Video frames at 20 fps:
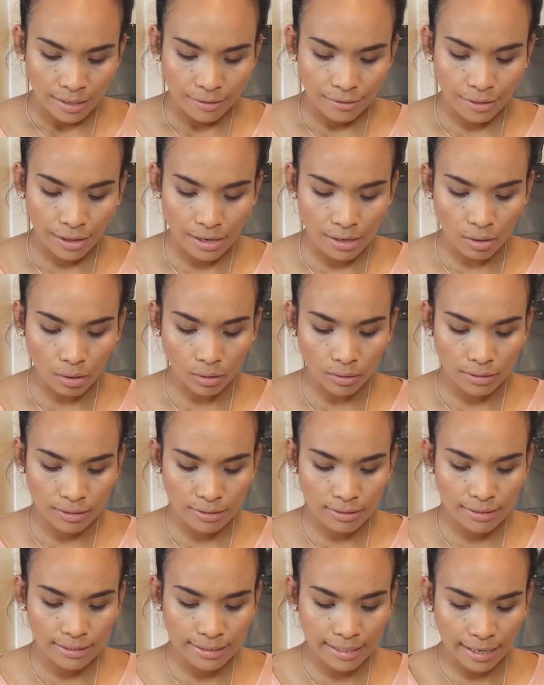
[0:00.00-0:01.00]
They
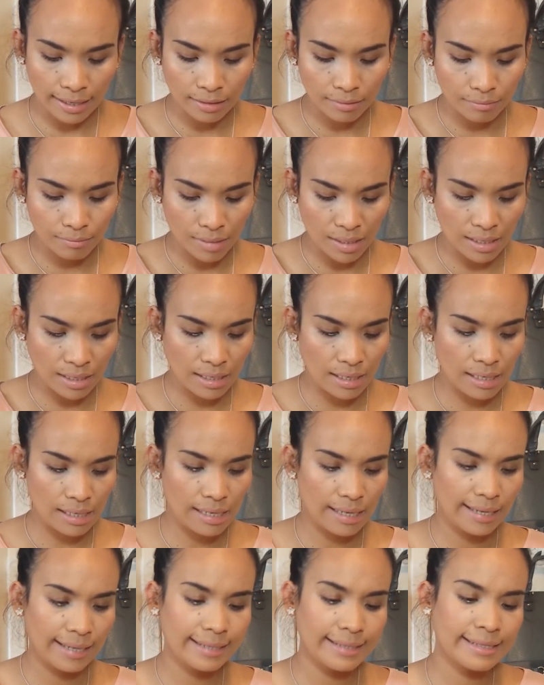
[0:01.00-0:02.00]
also sent
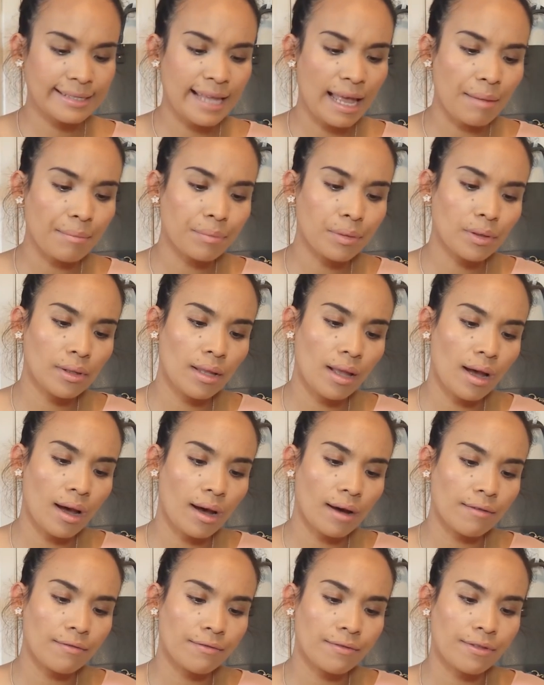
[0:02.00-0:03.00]
me sample
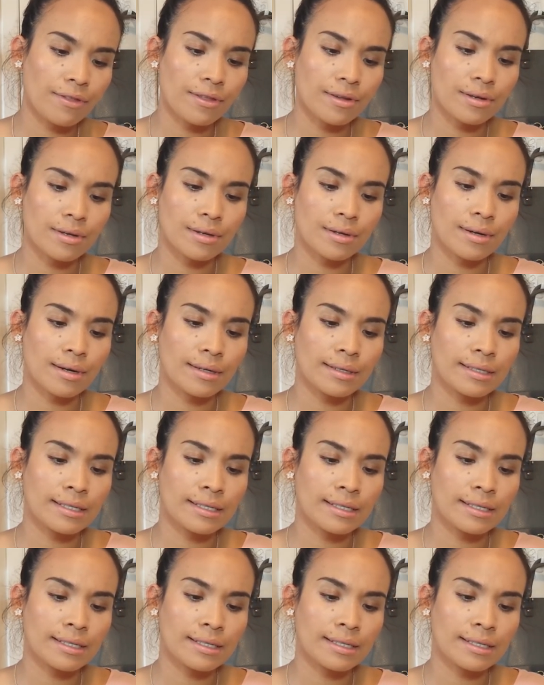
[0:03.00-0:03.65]
of the uh,